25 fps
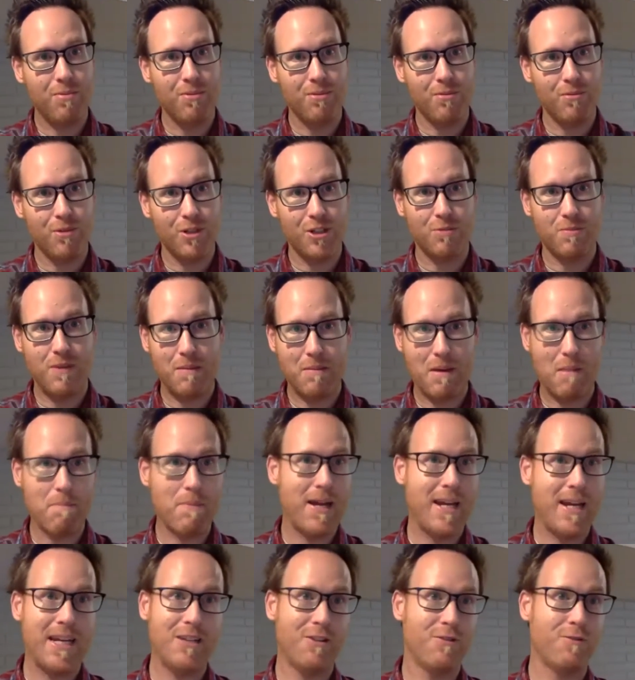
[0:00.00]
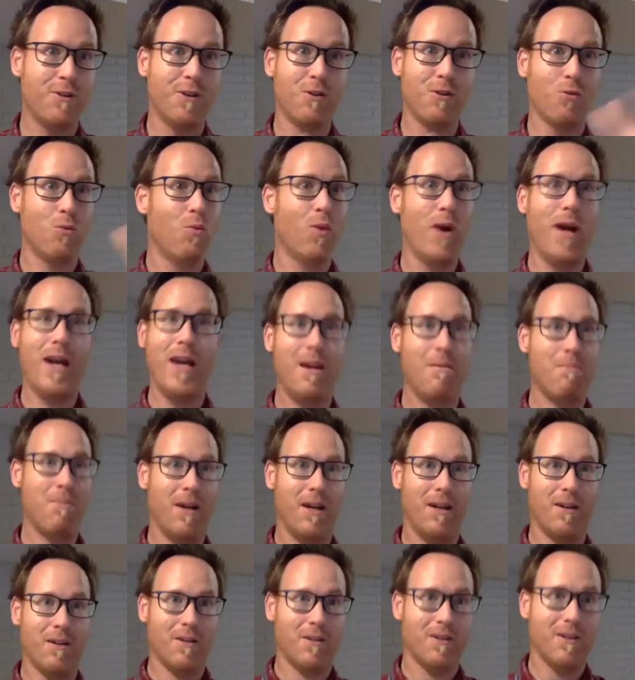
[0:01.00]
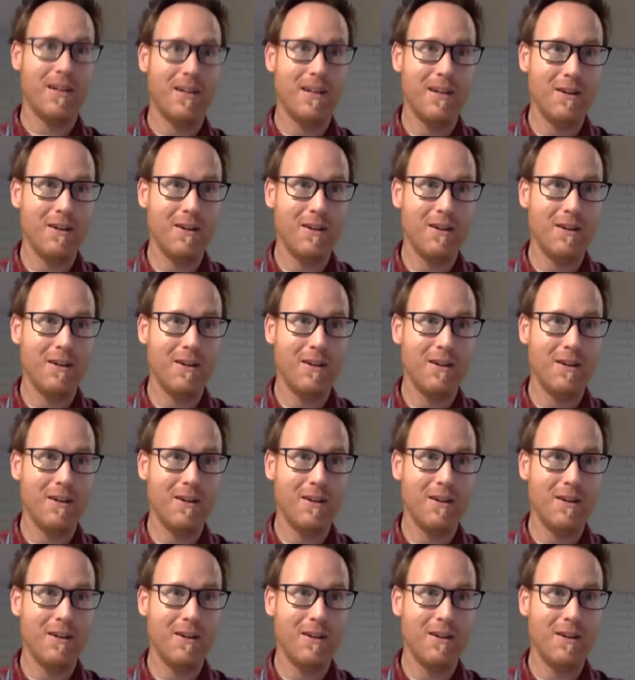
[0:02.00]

which made my pants fit way better,